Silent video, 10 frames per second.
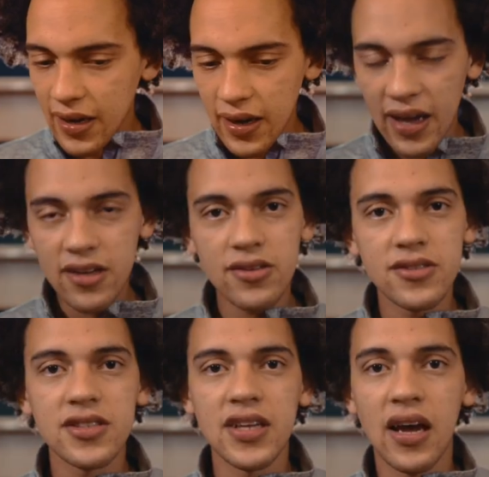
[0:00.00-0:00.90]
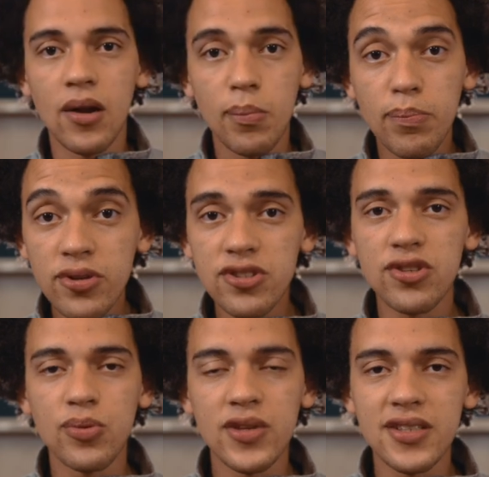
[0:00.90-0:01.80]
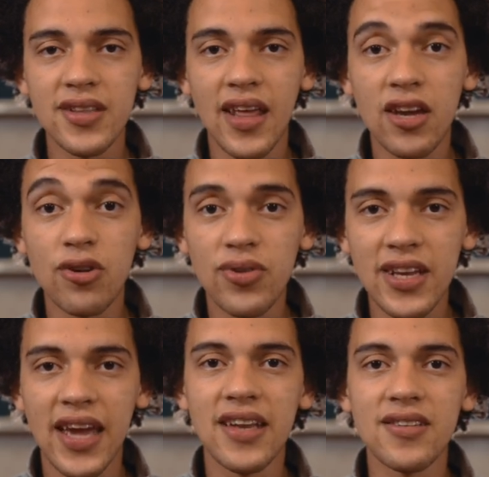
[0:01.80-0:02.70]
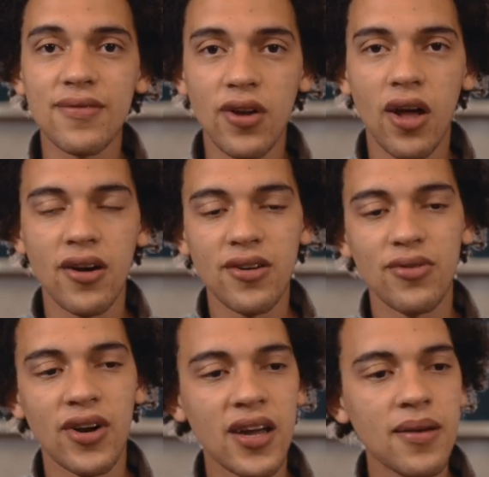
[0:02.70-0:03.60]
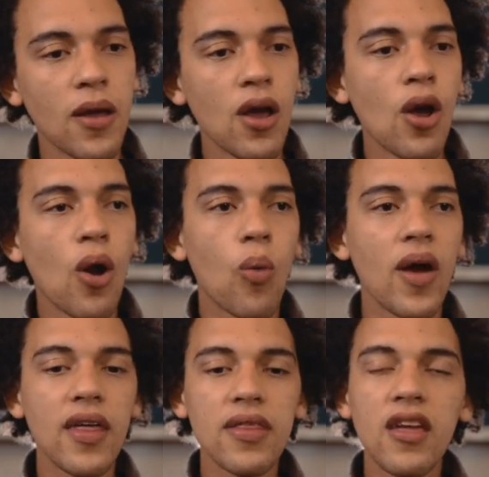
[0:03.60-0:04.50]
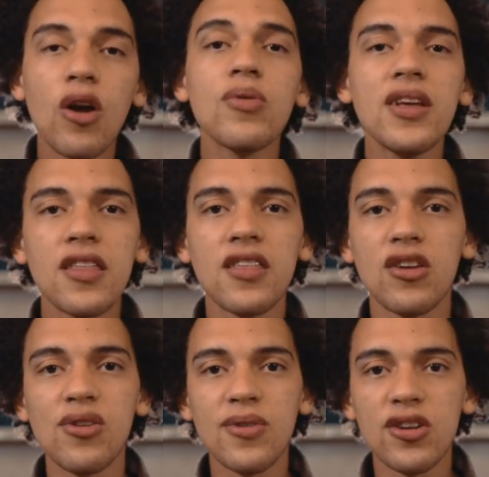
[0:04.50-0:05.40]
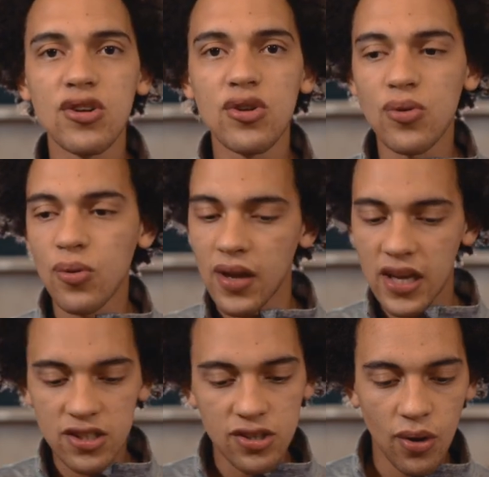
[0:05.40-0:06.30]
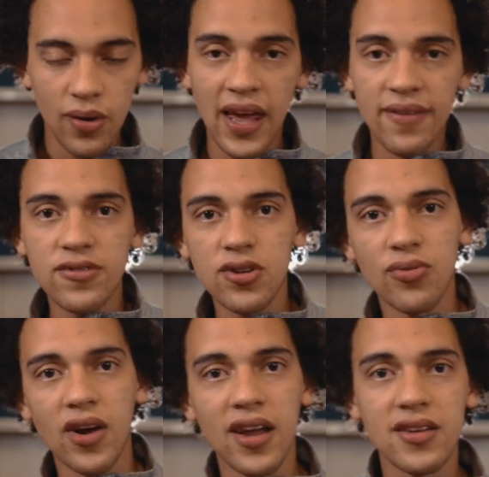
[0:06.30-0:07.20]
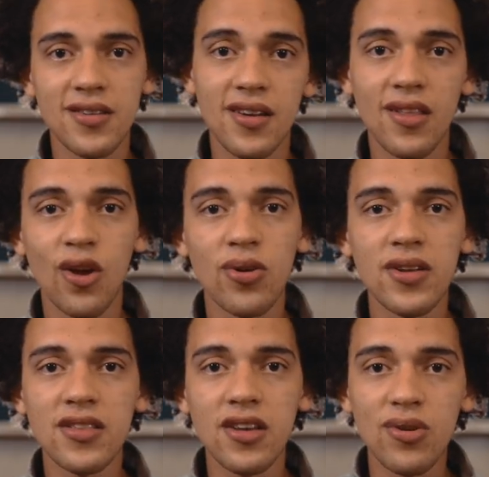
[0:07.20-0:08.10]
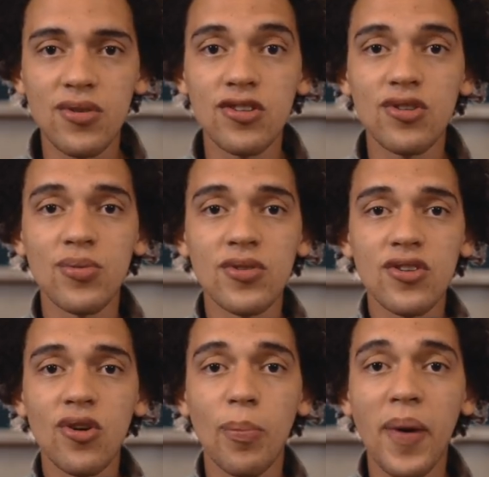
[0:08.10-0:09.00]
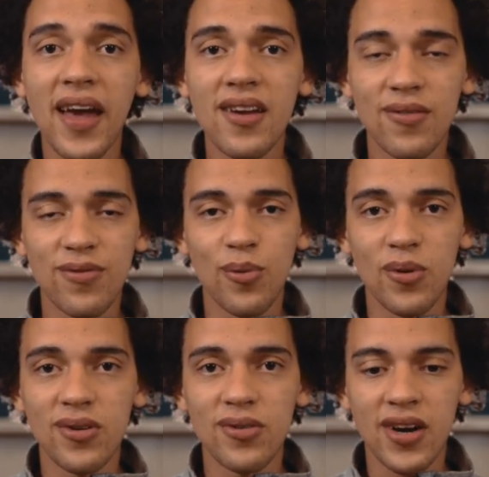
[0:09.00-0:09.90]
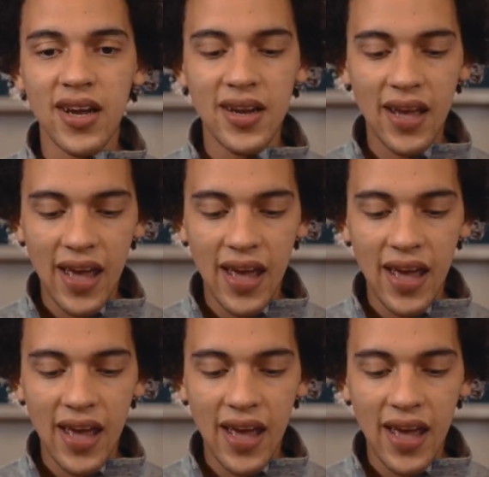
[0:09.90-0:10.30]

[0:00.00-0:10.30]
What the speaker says: knuckles down, puts you into that creative lock, right? Where the only thing you can do is go left to right. The only thing you can do is go back and forward, right?